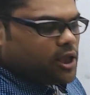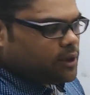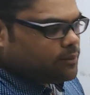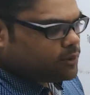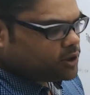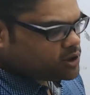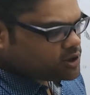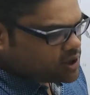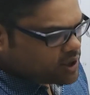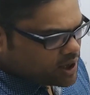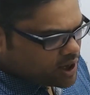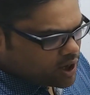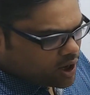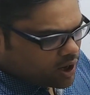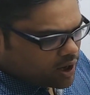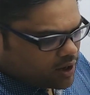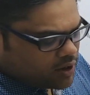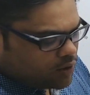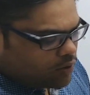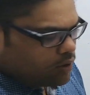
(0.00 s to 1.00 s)
Immersion and
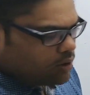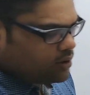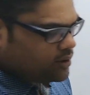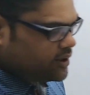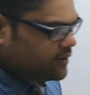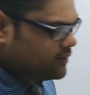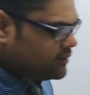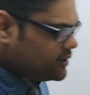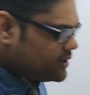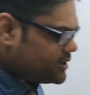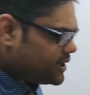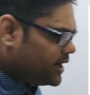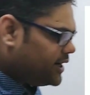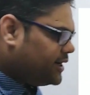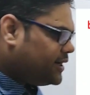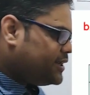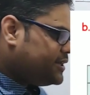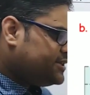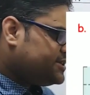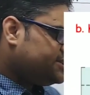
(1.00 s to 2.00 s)
Arnold, they were the
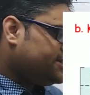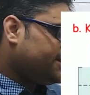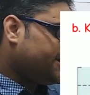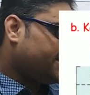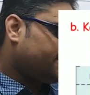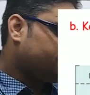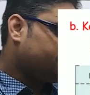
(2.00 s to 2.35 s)
scientists. They